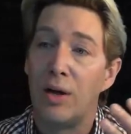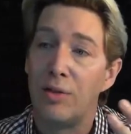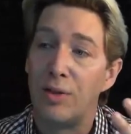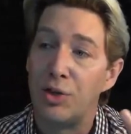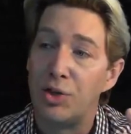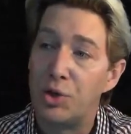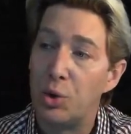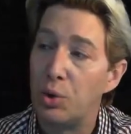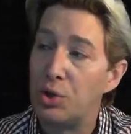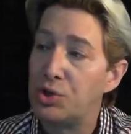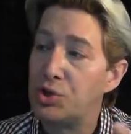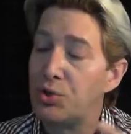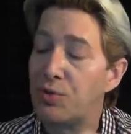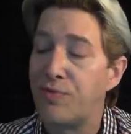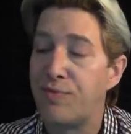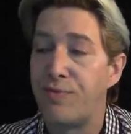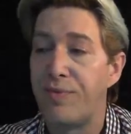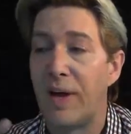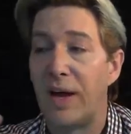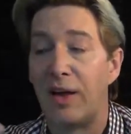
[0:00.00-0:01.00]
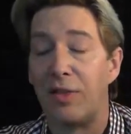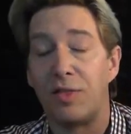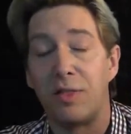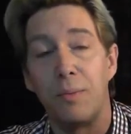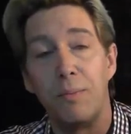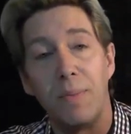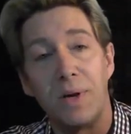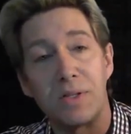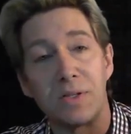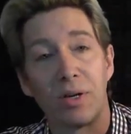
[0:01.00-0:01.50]
the Jewish faith,
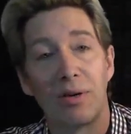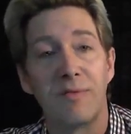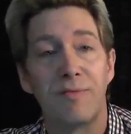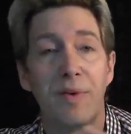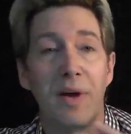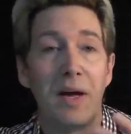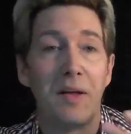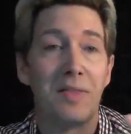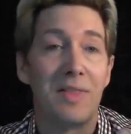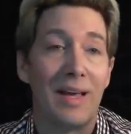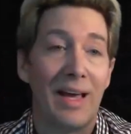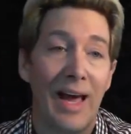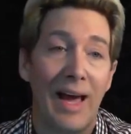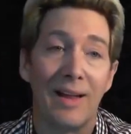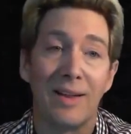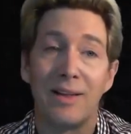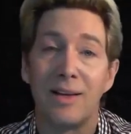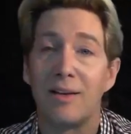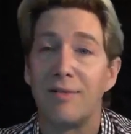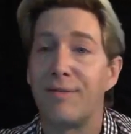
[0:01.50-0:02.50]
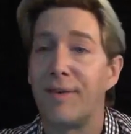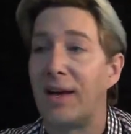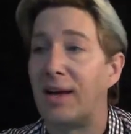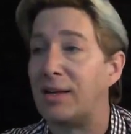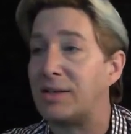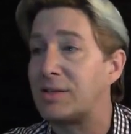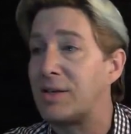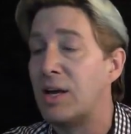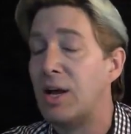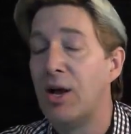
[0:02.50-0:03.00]
the Muslim faith, the Catholic
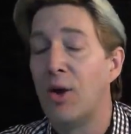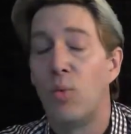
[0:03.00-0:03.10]
faith.